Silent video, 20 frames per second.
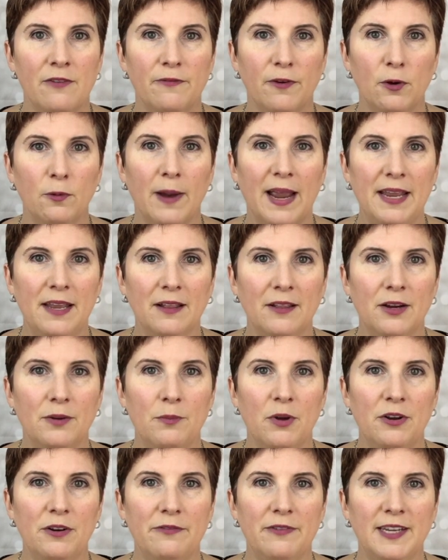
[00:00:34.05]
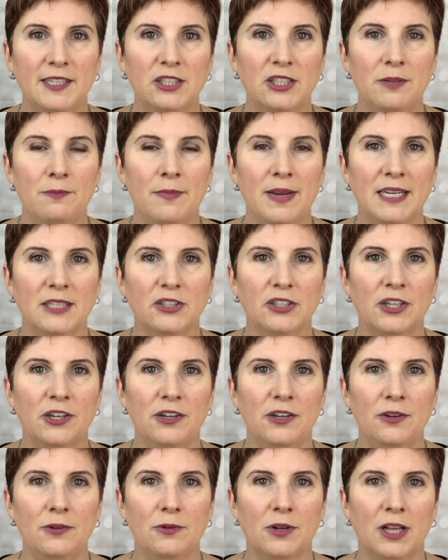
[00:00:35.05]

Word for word: For regular motivation, make sure you